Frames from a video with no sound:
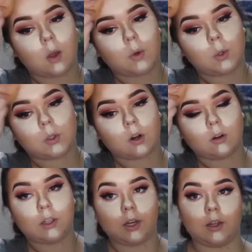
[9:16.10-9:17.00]
And when you
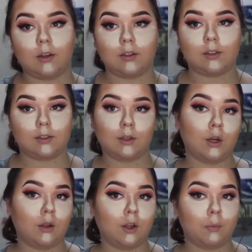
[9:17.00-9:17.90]
start thinking it's
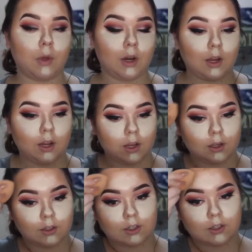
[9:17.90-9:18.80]
gonna look muddy,
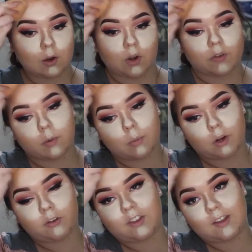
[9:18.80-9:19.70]
just don't give up
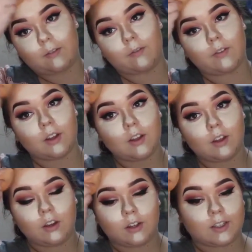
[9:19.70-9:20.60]
on yourself.
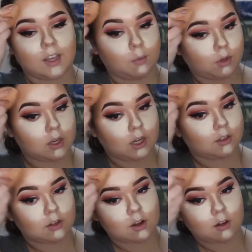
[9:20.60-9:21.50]
Just keep blending.
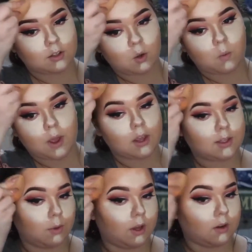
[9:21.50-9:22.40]
And there's also
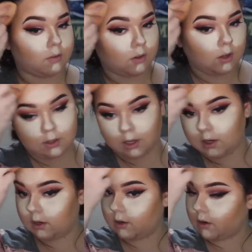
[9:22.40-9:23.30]
ways we can
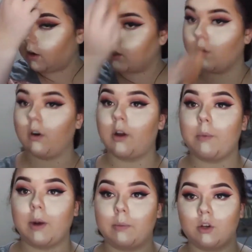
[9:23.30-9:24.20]
clean your contour
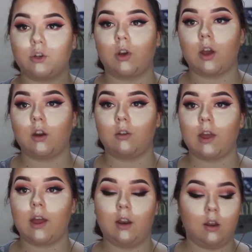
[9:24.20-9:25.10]
up, and I'm gonna show you how to do
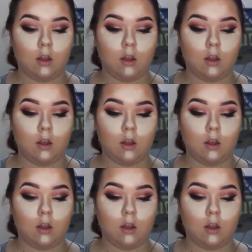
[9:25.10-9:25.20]
that